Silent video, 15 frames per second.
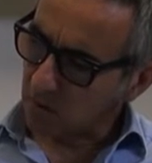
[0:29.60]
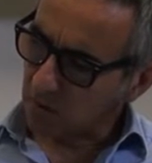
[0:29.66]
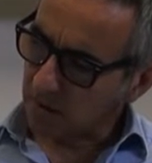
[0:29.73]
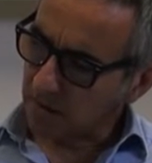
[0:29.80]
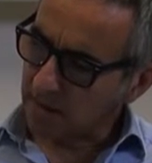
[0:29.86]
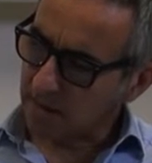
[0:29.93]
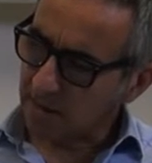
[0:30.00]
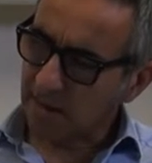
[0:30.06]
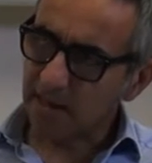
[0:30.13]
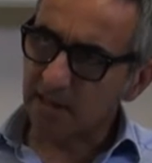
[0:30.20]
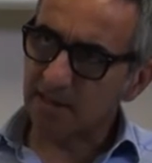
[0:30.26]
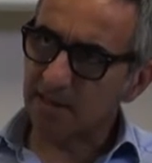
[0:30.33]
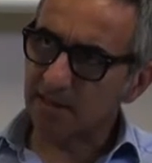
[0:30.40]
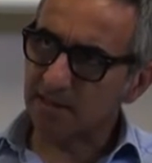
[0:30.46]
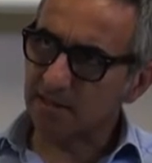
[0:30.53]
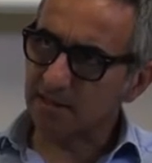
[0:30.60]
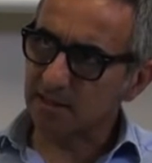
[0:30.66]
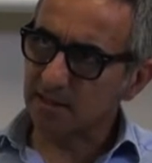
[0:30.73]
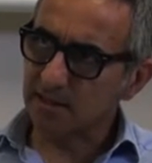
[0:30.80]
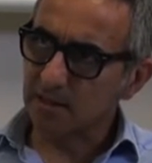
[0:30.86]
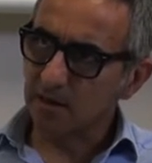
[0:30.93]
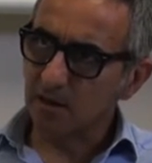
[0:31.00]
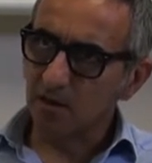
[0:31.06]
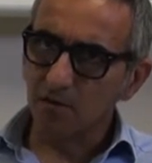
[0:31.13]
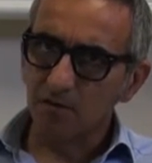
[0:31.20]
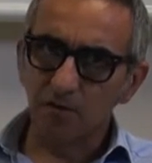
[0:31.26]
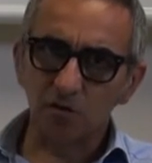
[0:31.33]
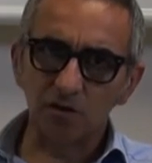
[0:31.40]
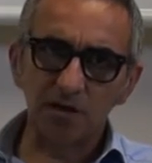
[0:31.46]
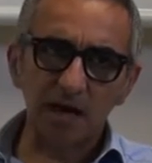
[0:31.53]
okay, like this
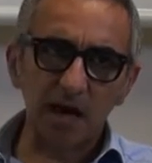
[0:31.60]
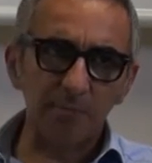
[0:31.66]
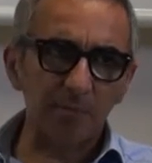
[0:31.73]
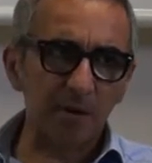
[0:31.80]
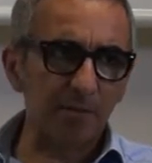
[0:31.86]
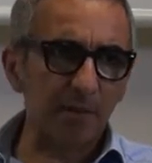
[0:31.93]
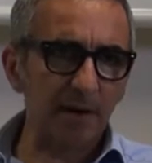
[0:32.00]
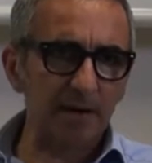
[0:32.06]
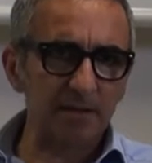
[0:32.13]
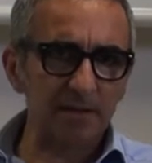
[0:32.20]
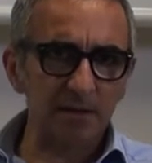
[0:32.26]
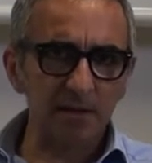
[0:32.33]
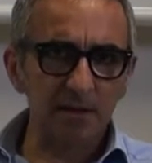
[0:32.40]
for the upper part